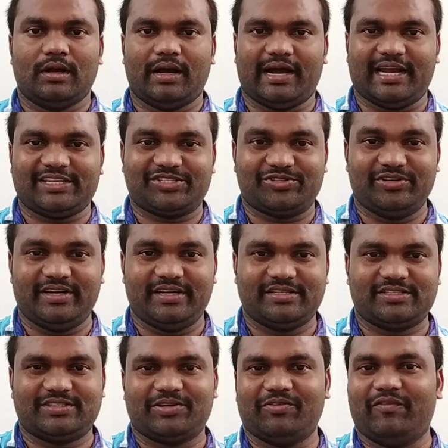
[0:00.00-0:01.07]
Hi
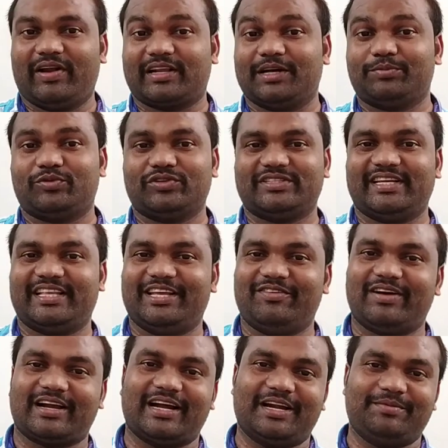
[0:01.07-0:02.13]
students, welcome to JDev
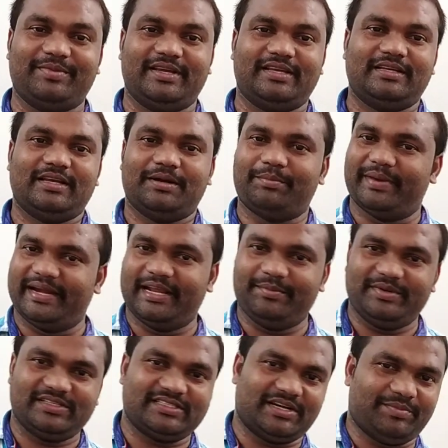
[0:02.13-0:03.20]
Academy. My name
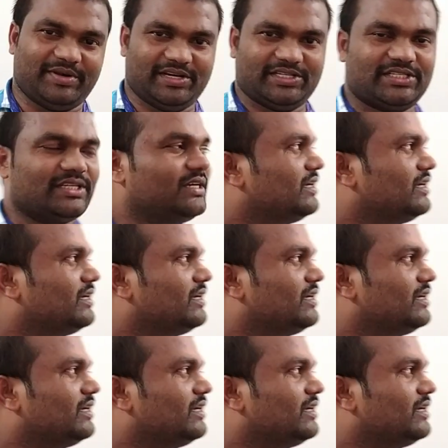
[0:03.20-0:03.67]
is Ramesh.